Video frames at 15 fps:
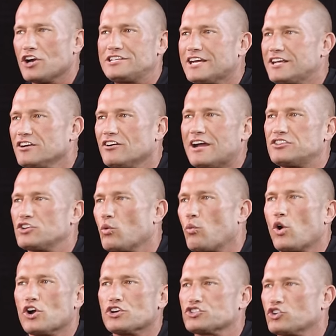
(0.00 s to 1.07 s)
articulate their
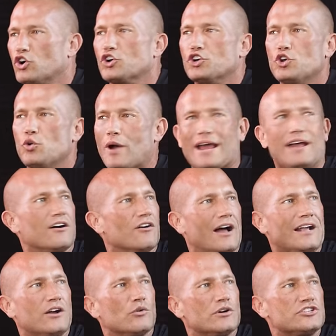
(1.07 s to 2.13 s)
words, learn new
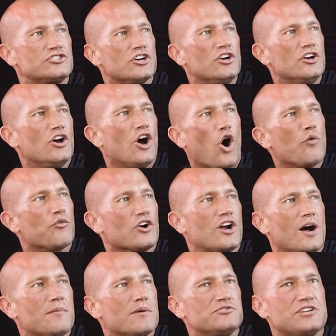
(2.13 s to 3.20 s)
language,
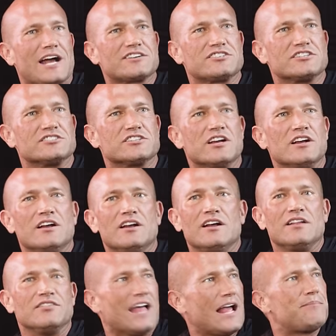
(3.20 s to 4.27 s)
overcome objections,
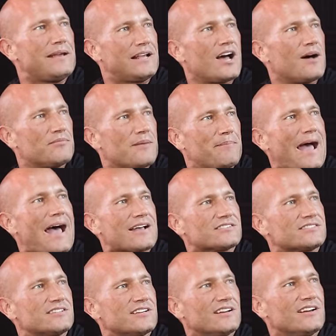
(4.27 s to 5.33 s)
they become the
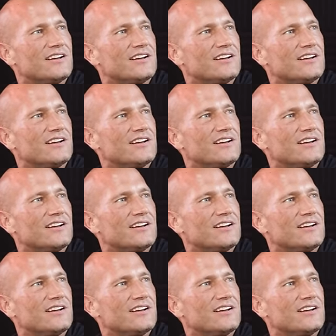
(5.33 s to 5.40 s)
best,